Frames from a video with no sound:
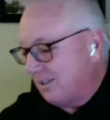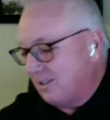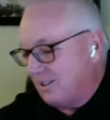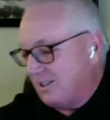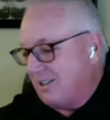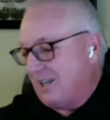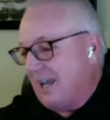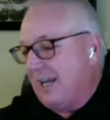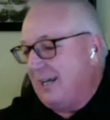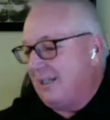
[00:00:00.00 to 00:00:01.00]
It's just a
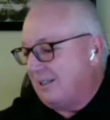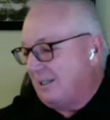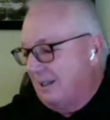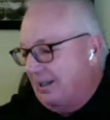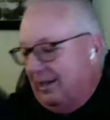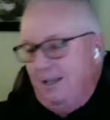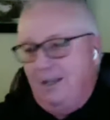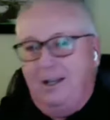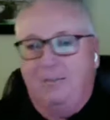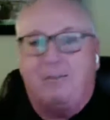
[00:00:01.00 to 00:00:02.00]
saying. It's,
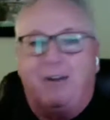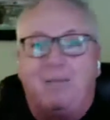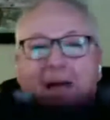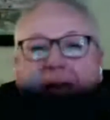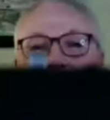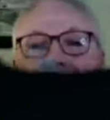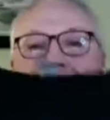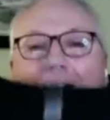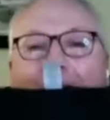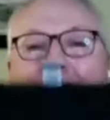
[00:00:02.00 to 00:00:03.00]
if I may.